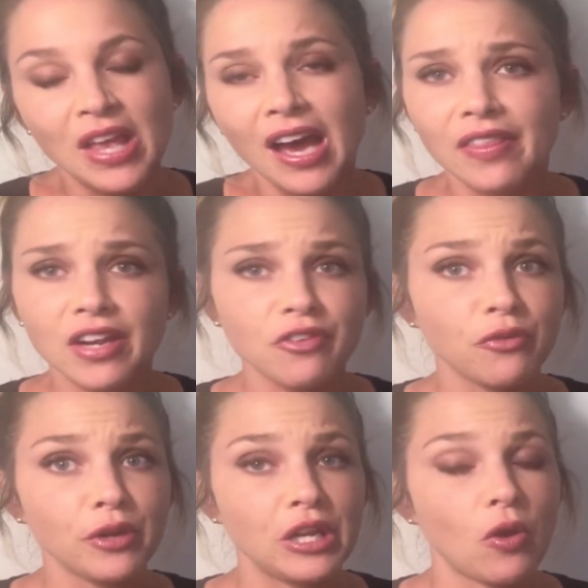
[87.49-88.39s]
And then if you
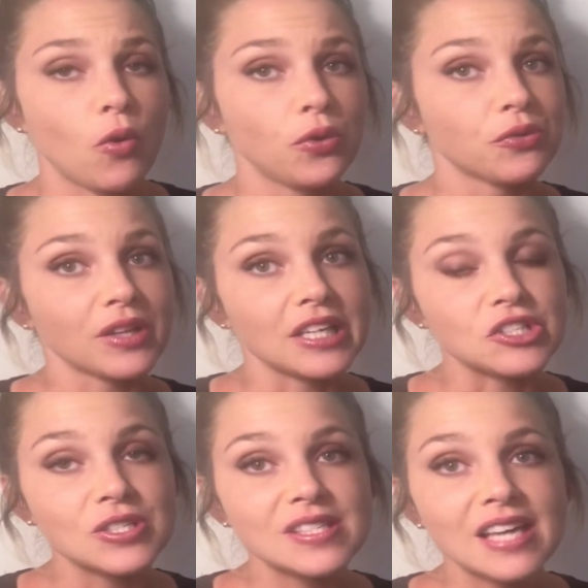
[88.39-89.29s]
read old
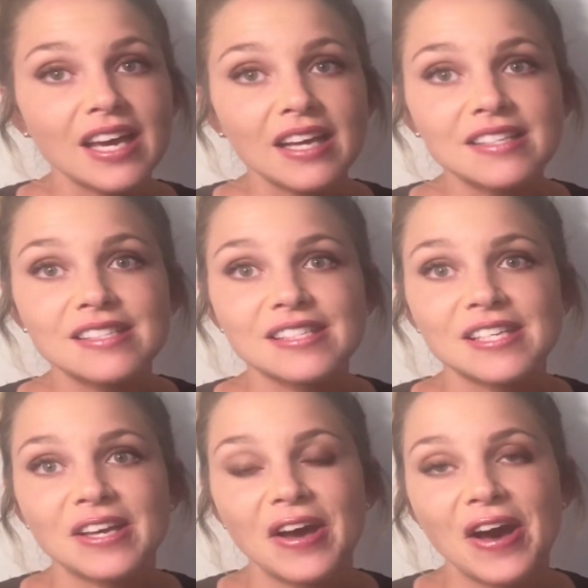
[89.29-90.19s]
religious
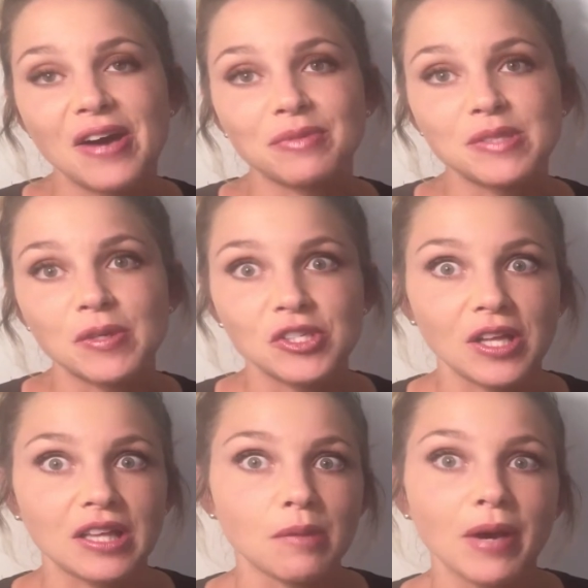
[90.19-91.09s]
texts, um, especially
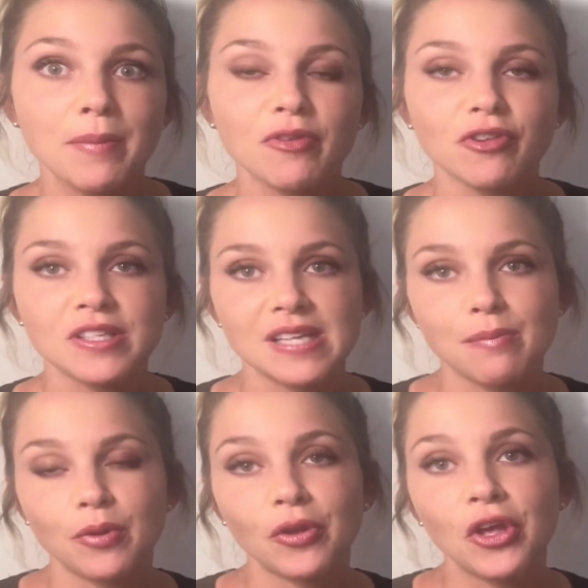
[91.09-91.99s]
like the Bible, for
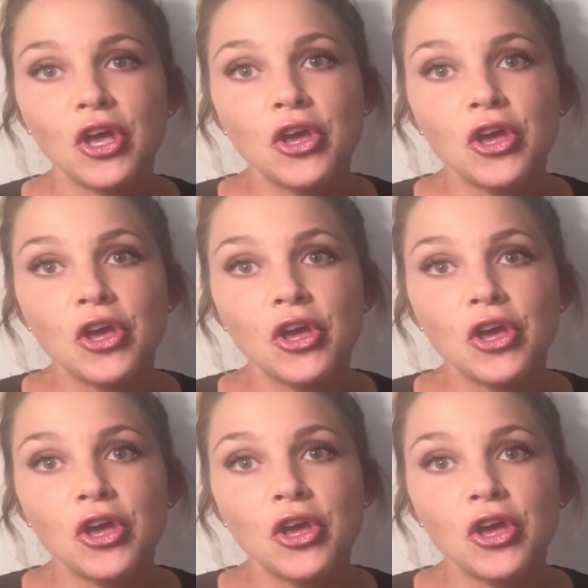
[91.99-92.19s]
example,